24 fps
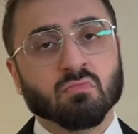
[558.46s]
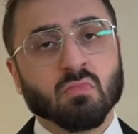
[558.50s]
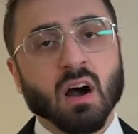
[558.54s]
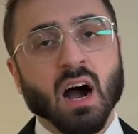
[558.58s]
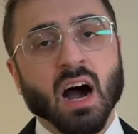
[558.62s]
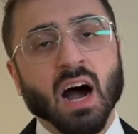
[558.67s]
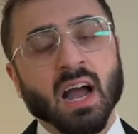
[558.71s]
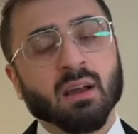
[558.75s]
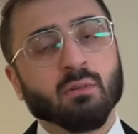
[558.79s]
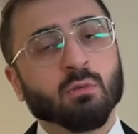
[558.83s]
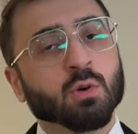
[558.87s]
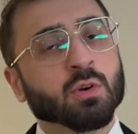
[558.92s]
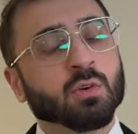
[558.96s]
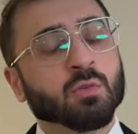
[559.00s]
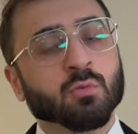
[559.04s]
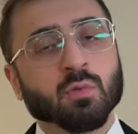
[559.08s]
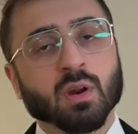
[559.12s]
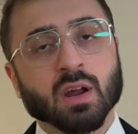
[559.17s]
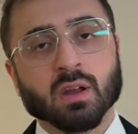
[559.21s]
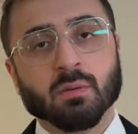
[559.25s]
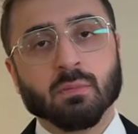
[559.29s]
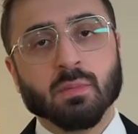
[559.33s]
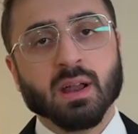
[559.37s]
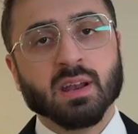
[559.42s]
I wouldn't
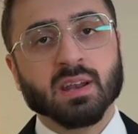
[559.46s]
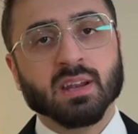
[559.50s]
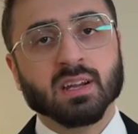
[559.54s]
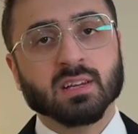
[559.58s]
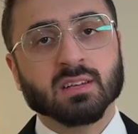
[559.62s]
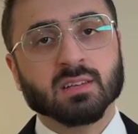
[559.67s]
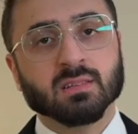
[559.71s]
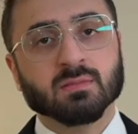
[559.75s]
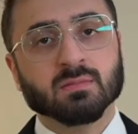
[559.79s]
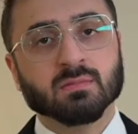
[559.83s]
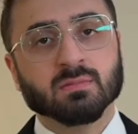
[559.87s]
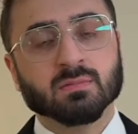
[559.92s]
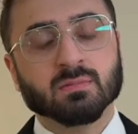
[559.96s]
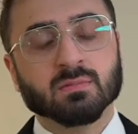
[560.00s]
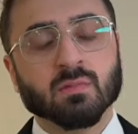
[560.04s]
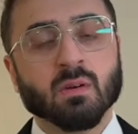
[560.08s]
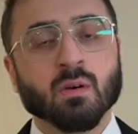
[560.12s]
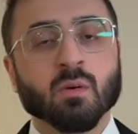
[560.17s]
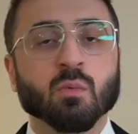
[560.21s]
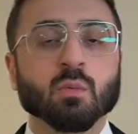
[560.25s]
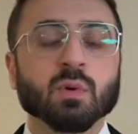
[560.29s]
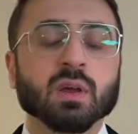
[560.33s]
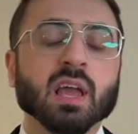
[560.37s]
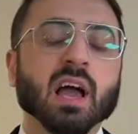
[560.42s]
recommend it.
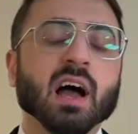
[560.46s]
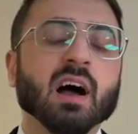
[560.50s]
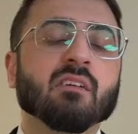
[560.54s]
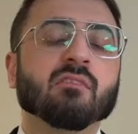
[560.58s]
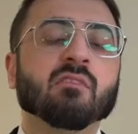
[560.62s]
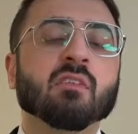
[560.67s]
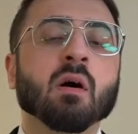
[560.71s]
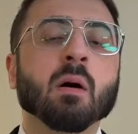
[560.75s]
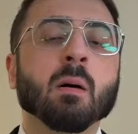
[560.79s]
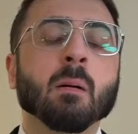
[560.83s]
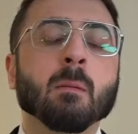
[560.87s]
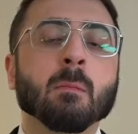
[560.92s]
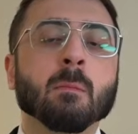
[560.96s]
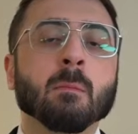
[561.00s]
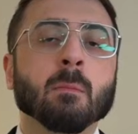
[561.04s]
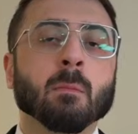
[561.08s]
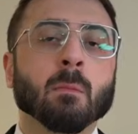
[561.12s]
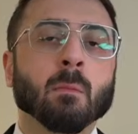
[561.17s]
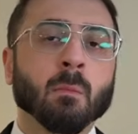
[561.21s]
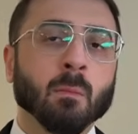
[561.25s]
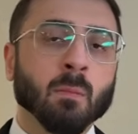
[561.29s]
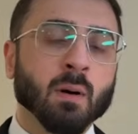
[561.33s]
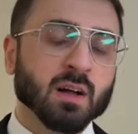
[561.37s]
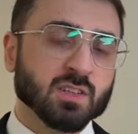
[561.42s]
We have
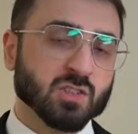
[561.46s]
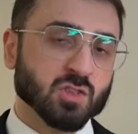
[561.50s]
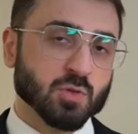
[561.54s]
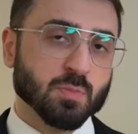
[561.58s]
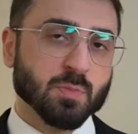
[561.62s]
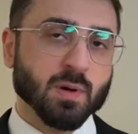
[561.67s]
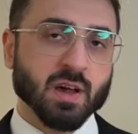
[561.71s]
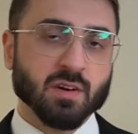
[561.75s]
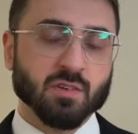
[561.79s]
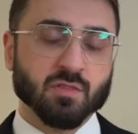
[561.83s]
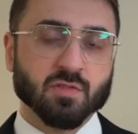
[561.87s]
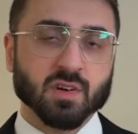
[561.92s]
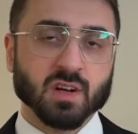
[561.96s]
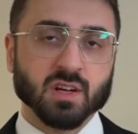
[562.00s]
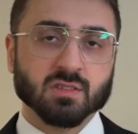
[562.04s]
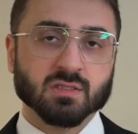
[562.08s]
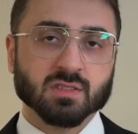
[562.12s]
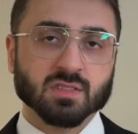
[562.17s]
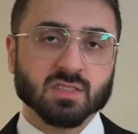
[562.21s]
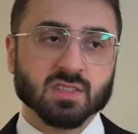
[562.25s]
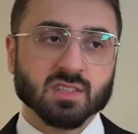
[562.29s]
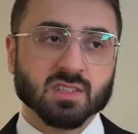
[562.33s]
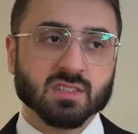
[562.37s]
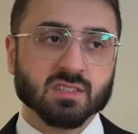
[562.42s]
much better
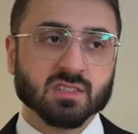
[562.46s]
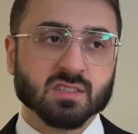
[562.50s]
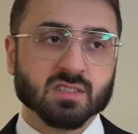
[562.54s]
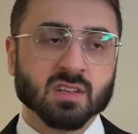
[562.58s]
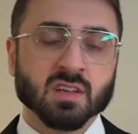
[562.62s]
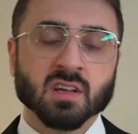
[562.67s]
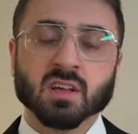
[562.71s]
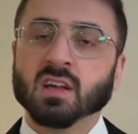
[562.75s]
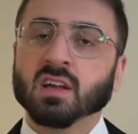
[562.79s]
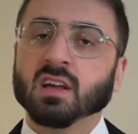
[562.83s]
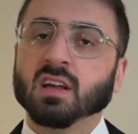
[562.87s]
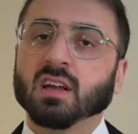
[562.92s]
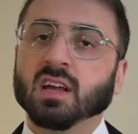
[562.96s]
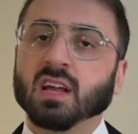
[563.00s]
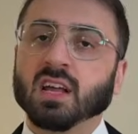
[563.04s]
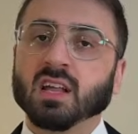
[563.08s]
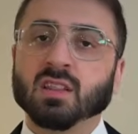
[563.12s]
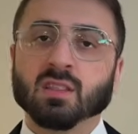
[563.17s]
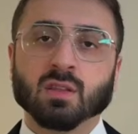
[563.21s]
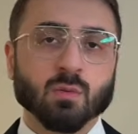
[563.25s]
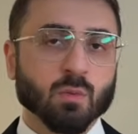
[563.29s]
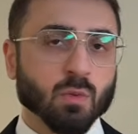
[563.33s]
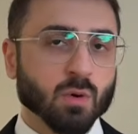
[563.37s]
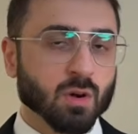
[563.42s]
fragrances in
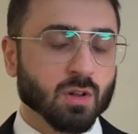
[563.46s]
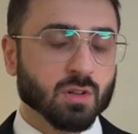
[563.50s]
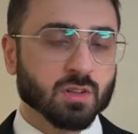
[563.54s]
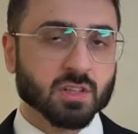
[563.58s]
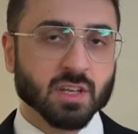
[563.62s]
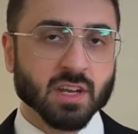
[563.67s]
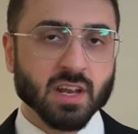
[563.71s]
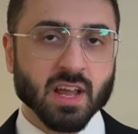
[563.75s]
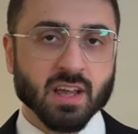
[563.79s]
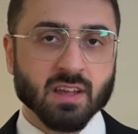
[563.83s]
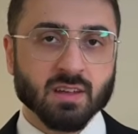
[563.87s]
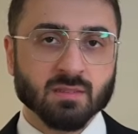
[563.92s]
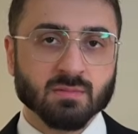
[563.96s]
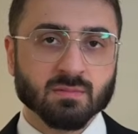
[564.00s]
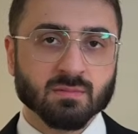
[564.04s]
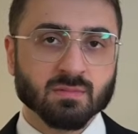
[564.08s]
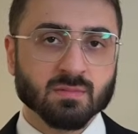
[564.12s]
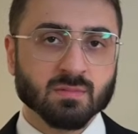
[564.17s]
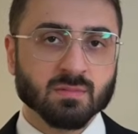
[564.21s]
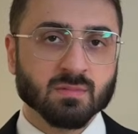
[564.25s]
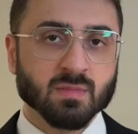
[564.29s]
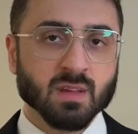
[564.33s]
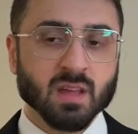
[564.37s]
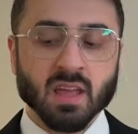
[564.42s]
the world today,
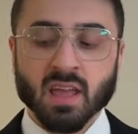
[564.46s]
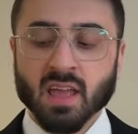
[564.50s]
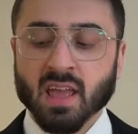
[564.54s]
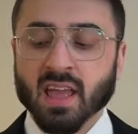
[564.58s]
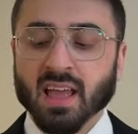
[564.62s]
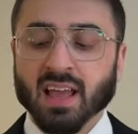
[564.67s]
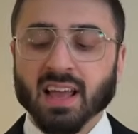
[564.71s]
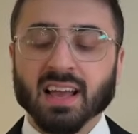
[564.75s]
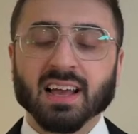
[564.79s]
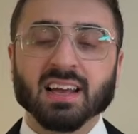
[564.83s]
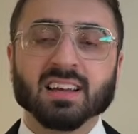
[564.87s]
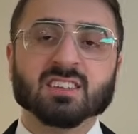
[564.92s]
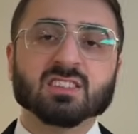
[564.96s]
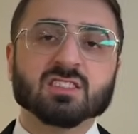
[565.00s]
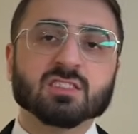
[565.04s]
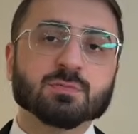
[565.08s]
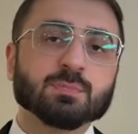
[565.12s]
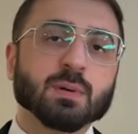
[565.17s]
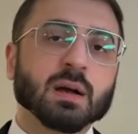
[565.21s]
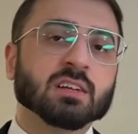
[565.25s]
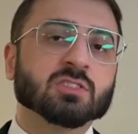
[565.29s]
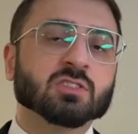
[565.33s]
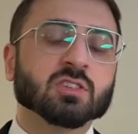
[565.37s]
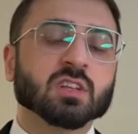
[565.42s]

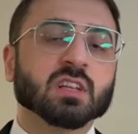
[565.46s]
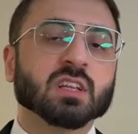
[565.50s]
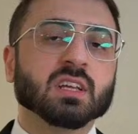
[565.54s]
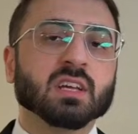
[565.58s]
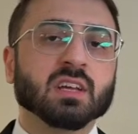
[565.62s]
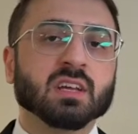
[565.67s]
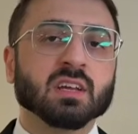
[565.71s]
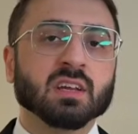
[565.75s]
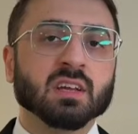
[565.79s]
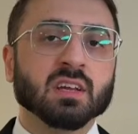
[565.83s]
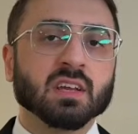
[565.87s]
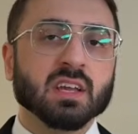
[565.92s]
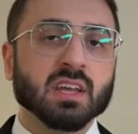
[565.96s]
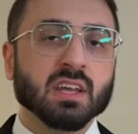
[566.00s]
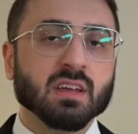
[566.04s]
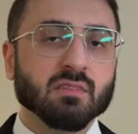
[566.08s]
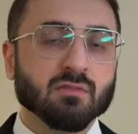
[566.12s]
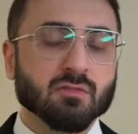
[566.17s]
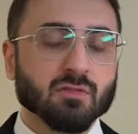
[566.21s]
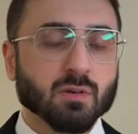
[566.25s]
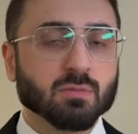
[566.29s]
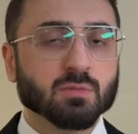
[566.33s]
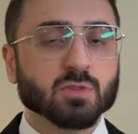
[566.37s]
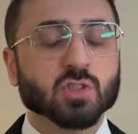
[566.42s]
especially
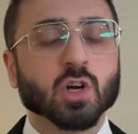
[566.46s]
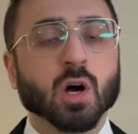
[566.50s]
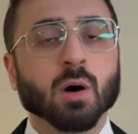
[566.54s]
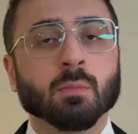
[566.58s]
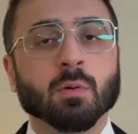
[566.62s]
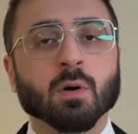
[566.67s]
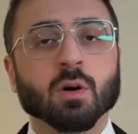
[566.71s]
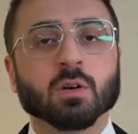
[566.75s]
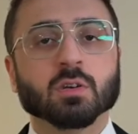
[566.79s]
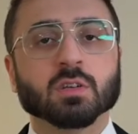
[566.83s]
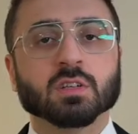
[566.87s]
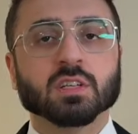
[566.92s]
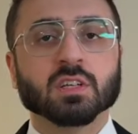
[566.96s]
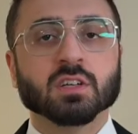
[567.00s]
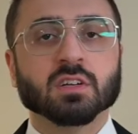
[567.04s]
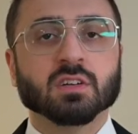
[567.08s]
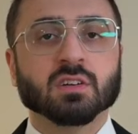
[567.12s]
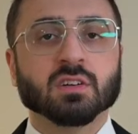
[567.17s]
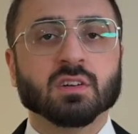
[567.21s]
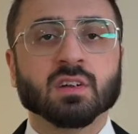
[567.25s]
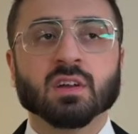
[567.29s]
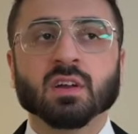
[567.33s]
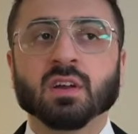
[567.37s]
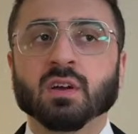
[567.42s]
from Jean Paul Gaultier.
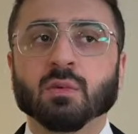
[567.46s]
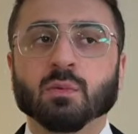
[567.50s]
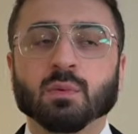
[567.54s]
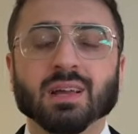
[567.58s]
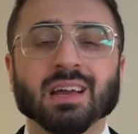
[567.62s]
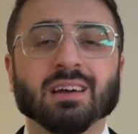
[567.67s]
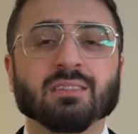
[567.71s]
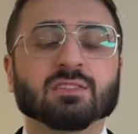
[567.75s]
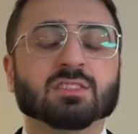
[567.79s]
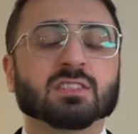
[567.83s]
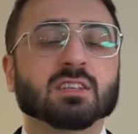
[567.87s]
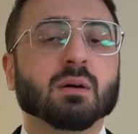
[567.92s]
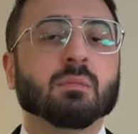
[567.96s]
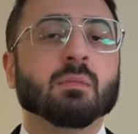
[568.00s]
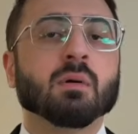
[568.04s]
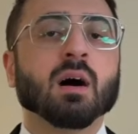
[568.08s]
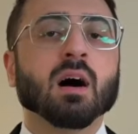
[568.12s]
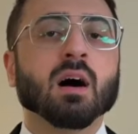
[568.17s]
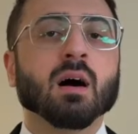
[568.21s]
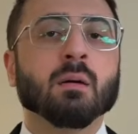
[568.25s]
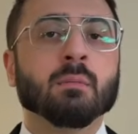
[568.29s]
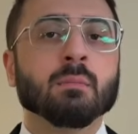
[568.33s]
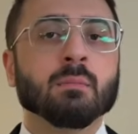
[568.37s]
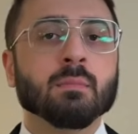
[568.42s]
We have some
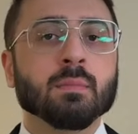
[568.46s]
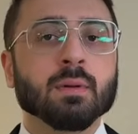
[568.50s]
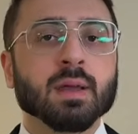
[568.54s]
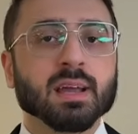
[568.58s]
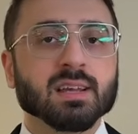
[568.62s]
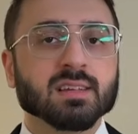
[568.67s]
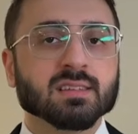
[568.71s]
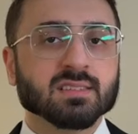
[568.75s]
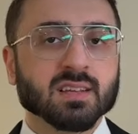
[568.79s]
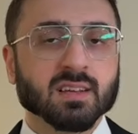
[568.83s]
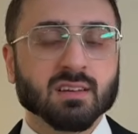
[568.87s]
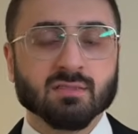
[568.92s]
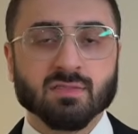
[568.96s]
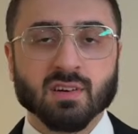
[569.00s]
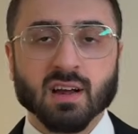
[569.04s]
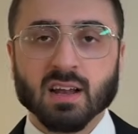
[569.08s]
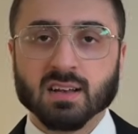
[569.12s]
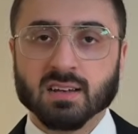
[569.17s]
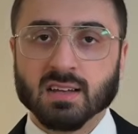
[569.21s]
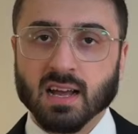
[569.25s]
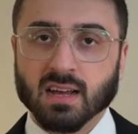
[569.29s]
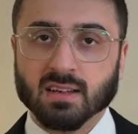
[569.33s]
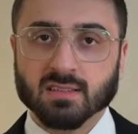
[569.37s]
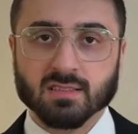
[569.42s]
amazing,
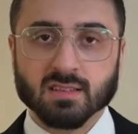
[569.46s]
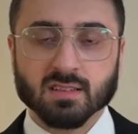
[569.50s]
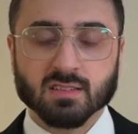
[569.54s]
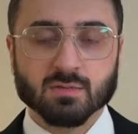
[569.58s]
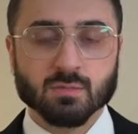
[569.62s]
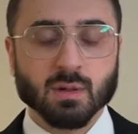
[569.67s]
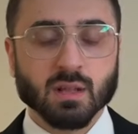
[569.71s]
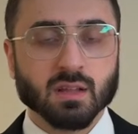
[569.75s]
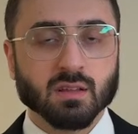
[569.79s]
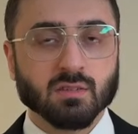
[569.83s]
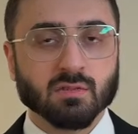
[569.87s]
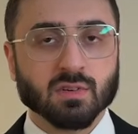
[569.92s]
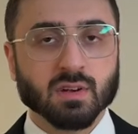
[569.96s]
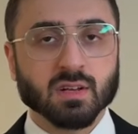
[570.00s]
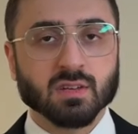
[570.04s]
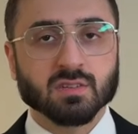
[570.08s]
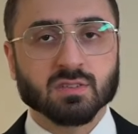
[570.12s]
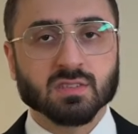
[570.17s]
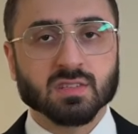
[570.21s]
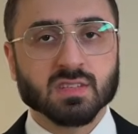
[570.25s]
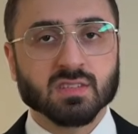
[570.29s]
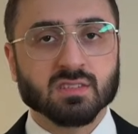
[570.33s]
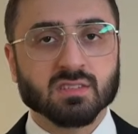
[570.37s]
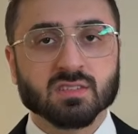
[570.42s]
fantastic smelling
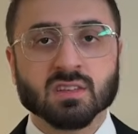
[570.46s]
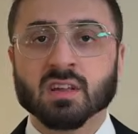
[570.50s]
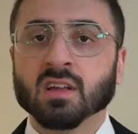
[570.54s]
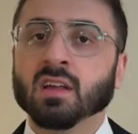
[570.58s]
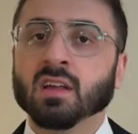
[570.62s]
fragrances